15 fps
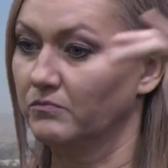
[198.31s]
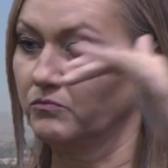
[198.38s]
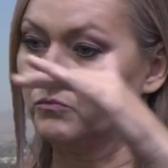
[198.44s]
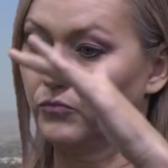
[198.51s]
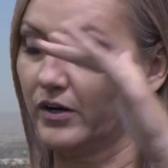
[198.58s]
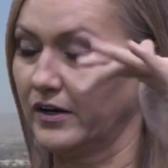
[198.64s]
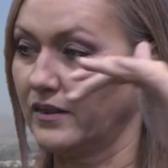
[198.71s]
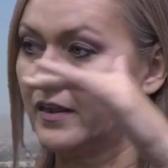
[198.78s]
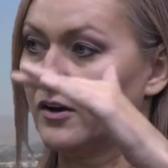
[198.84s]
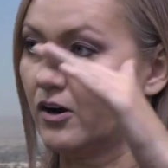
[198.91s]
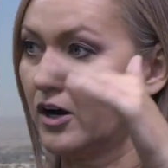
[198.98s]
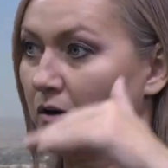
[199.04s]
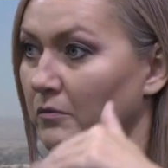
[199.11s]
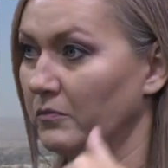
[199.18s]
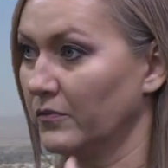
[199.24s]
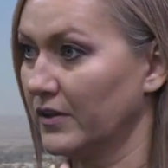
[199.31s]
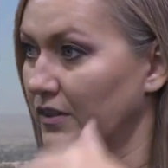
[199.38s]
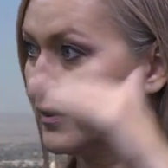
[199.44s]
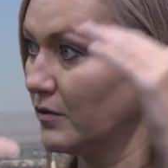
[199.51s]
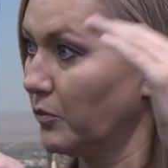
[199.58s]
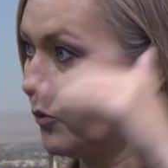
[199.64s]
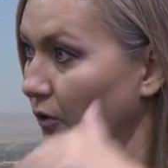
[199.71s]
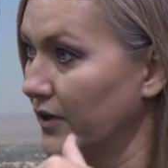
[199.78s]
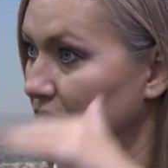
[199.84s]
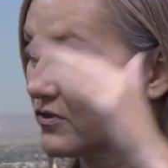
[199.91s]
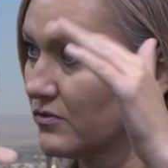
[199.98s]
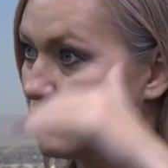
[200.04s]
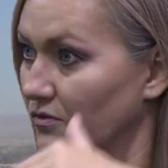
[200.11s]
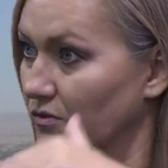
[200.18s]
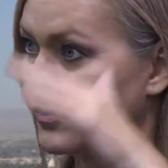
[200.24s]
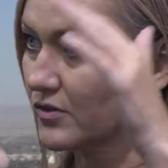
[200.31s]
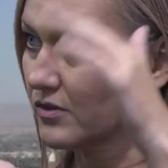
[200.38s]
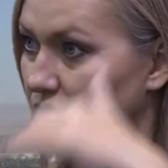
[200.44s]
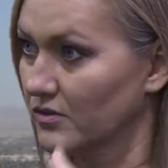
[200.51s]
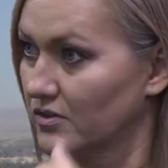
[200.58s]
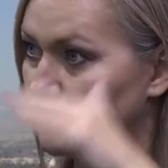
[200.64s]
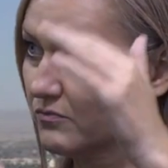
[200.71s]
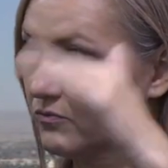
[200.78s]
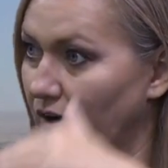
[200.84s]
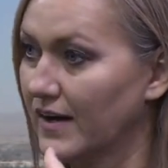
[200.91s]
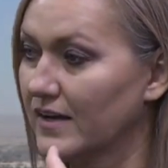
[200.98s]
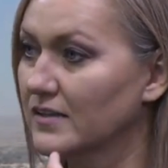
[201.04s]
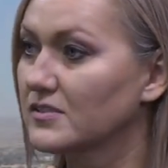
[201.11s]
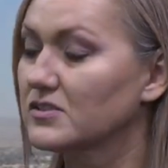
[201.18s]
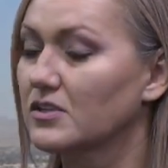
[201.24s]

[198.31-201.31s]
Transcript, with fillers: where they are within a point, or, right?